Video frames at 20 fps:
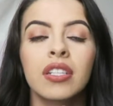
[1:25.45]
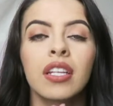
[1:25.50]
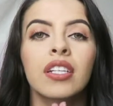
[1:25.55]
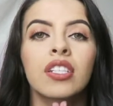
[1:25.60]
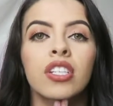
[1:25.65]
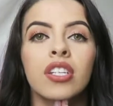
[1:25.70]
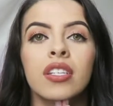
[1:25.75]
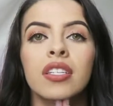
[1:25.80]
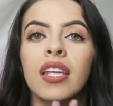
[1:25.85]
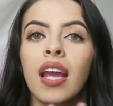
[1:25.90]
Let's
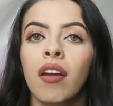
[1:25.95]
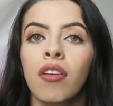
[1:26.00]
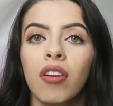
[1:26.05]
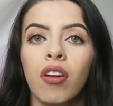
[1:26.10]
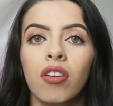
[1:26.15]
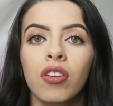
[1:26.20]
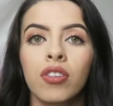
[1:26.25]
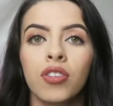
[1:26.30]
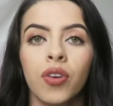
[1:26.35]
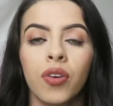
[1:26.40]
just count it
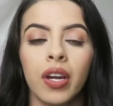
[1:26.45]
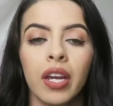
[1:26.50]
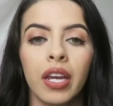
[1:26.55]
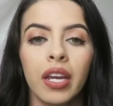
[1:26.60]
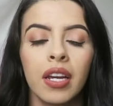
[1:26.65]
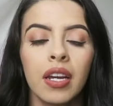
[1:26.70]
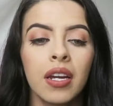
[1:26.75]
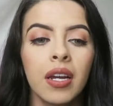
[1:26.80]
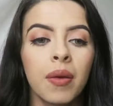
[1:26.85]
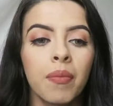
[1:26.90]
all joy,
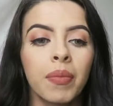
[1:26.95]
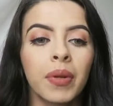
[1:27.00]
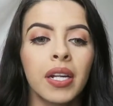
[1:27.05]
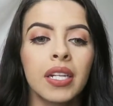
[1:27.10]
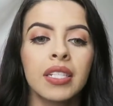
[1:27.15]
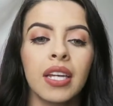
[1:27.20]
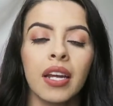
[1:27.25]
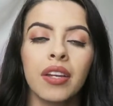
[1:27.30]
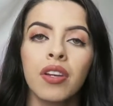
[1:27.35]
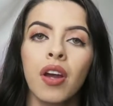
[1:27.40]

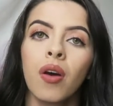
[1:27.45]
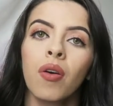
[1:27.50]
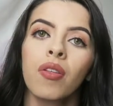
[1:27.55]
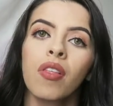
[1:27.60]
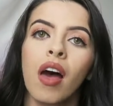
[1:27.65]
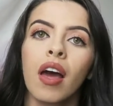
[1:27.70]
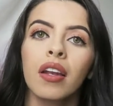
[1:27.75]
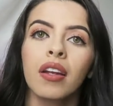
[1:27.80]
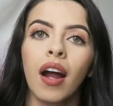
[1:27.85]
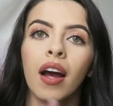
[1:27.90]
because I know
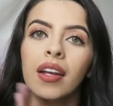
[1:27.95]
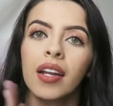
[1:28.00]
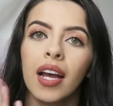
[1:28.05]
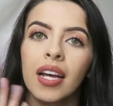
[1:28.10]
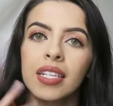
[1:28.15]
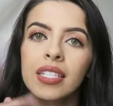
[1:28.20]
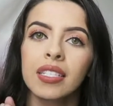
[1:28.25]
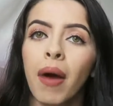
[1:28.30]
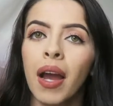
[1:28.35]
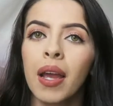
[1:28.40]
that God
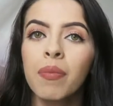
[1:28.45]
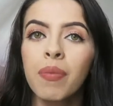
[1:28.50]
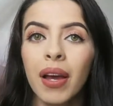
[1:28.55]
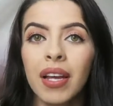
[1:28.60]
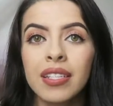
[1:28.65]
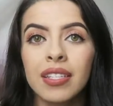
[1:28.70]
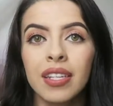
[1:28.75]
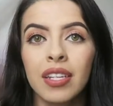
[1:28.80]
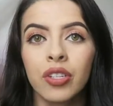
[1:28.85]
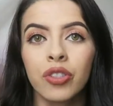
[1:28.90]
has my
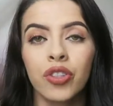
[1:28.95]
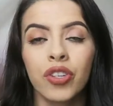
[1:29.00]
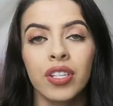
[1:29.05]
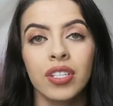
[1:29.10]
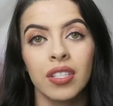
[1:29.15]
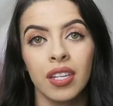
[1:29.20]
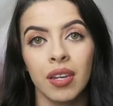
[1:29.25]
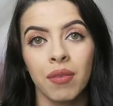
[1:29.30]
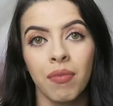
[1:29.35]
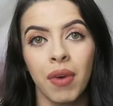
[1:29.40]
best
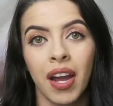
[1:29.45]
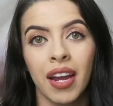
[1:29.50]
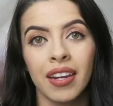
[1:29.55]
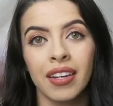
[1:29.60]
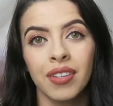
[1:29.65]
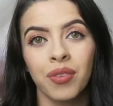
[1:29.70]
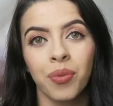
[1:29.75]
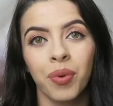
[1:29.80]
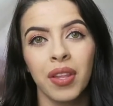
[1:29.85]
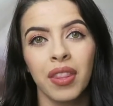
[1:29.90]
interest in
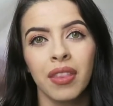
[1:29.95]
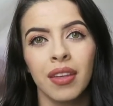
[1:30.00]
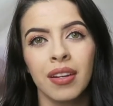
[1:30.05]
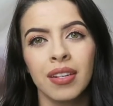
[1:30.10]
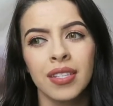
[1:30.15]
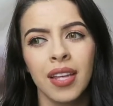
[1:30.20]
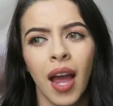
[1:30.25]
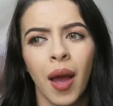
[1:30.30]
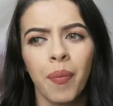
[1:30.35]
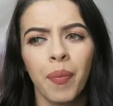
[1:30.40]
mind when
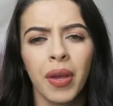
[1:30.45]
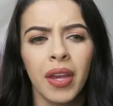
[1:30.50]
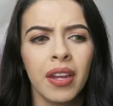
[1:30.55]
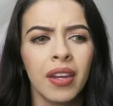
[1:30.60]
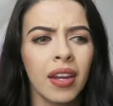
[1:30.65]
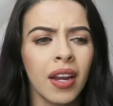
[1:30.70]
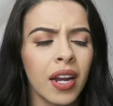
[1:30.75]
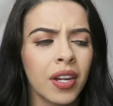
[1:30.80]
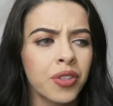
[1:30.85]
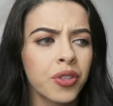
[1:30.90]
things happen,
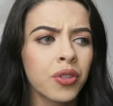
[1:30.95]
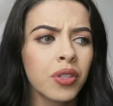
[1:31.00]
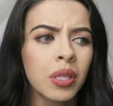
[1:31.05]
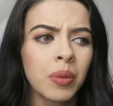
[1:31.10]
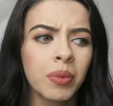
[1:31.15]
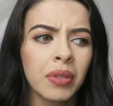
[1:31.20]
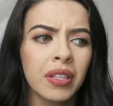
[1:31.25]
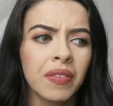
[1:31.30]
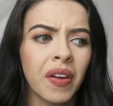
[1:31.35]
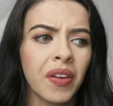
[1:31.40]
and I truly
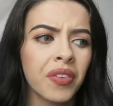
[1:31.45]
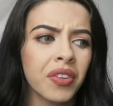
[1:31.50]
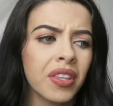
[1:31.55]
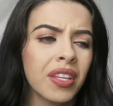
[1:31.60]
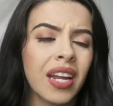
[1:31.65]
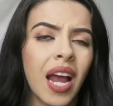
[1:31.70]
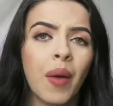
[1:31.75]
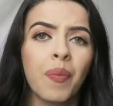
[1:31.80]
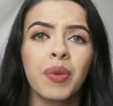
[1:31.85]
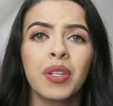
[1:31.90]
believe
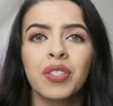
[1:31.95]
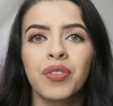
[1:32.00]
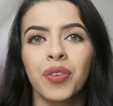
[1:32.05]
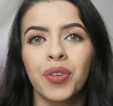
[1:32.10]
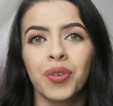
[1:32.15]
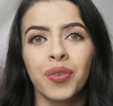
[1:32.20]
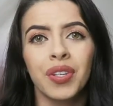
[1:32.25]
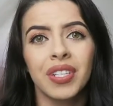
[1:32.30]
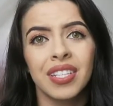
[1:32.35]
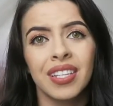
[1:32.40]
everything happens
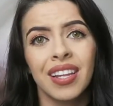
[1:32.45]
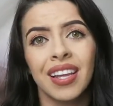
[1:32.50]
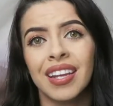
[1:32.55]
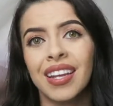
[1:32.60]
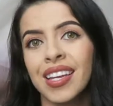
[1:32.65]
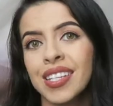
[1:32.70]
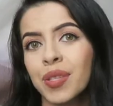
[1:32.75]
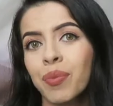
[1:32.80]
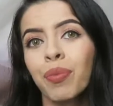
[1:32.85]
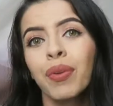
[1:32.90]
for a reason, that
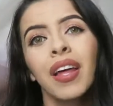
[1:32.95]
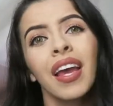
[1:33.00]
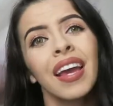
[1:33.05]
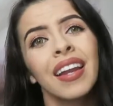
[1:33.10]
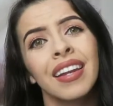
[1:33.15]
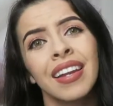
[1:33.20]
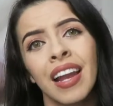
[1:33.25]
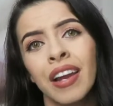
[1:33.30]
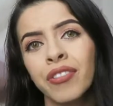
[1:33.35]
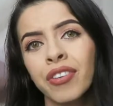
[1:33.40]
He has a
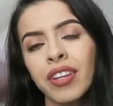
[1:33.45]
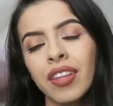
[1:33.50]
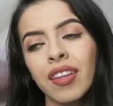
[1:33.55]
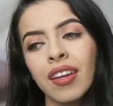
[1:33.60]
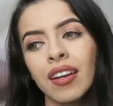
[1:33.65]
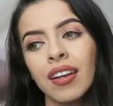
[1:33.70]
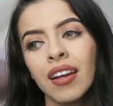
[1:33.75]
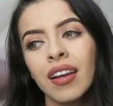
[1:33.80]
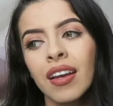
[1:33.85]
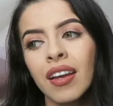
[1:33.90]
plan and
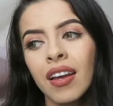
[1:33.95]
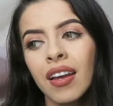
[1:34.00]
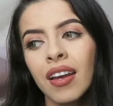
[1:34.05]
everything.